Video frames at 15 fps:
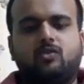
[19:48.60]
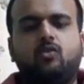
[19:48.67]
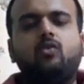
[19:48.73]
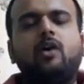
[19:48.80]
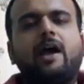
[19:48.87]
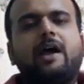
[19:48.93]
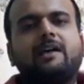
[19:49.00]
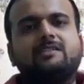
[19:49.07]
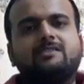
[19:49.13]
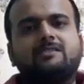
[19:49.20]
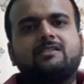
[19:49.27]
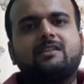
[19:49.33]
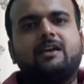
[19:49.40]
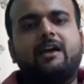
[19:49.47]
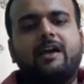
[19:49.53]
who
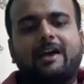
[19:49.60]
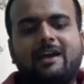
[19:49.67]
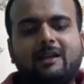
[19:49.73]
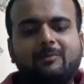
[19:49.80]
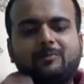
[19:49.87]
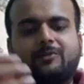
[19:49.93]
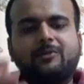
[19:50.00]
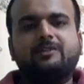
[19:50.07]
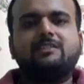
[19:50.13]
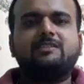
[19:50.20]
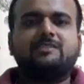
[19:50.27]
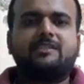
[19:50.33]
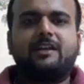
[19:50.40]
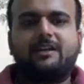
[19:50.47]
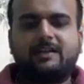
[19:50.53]
has helped
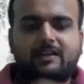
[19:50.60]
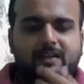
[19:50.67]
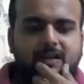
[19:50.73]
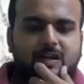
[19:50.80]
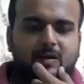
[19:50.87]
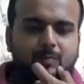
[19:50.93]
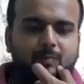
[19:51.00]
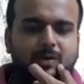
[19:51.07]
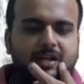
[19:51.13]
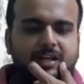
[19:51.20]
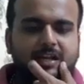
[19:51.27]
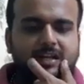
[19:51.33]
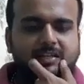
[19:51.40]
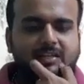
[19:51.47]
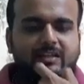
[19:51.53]
Satan in
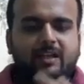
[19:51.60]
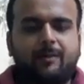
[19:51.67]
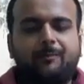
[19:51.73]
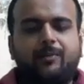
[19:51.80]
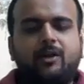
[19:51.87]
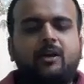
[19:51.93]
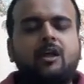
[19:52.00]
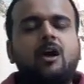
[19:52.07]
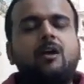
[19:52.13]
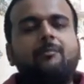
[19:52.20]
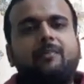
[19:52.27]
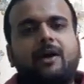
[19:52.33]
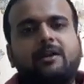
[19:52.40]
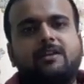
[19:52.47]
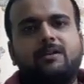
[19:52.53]
building the temple
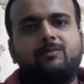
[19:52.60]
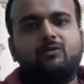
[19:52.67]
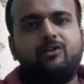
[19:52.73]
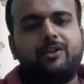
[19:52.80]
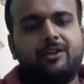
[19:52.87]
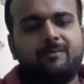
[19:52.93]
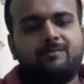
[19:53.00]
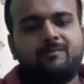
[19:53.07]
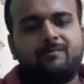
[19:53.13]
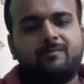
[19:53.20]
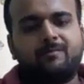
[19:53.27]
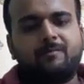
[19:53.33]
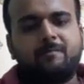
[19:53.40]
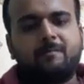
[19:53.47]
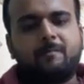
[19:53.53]
Pandemonium.
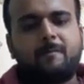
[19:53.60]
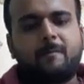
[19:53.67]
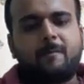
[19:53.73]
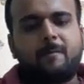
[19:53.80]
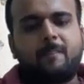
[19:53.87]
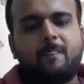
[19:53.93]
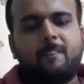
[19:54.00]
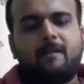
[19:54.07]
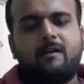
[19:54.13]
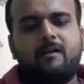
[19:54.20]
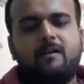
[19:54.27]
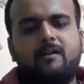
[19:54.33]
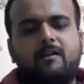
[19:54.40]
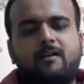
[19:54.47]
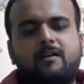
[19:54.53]

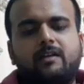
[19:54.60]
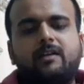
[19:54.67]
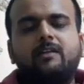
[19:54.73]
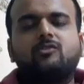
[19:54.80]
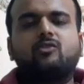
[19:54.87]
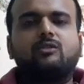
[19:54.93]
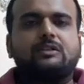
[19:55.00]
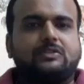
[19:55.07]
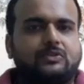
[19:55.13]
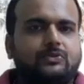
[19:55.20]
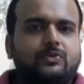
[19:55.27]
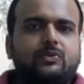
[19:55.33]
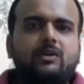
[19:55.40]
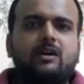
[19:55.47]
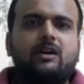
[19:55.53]
He is
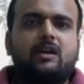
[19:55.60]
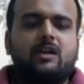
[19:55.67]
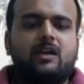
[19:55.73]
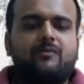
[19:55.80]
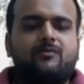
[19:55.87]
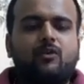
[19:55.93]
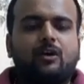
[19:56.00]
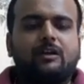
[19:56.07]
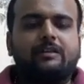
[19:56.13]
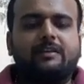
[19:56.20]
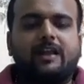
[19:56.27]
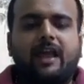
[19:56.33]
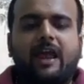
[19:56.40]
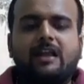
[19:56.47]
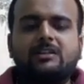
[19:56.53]
also a
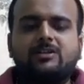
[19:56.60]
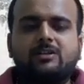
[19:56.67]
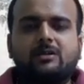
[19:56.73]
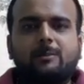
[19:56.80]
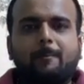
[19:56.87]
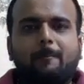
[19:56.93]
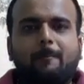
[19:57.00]
fallen angel.